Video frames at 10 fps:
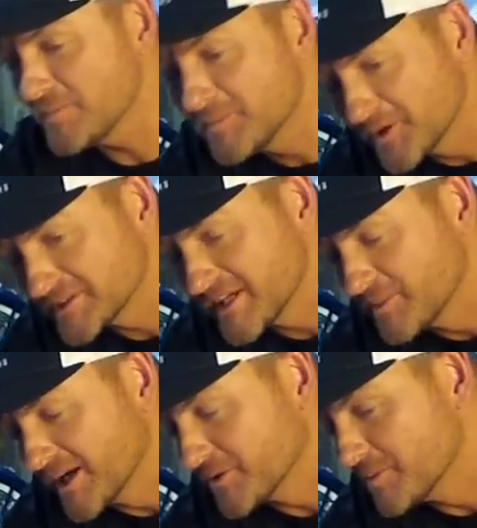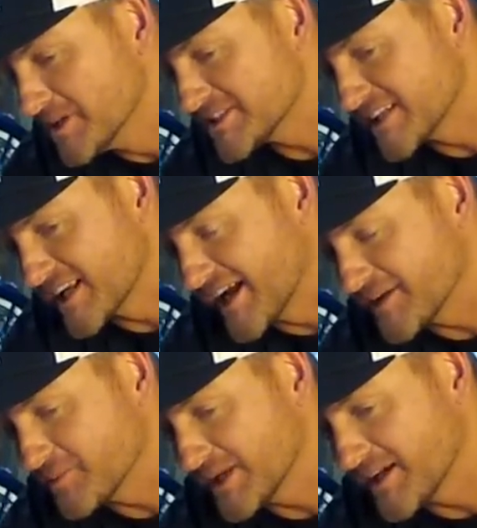birthday, buddy. We missed you tonight,
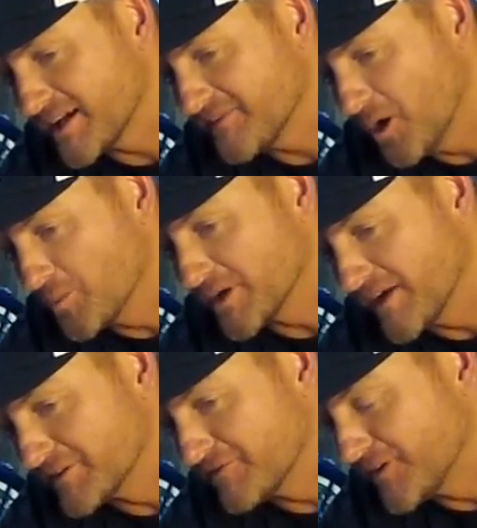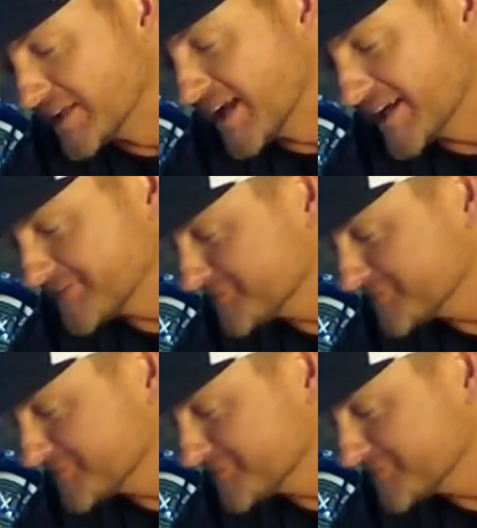but uh, hope you're having a fun night.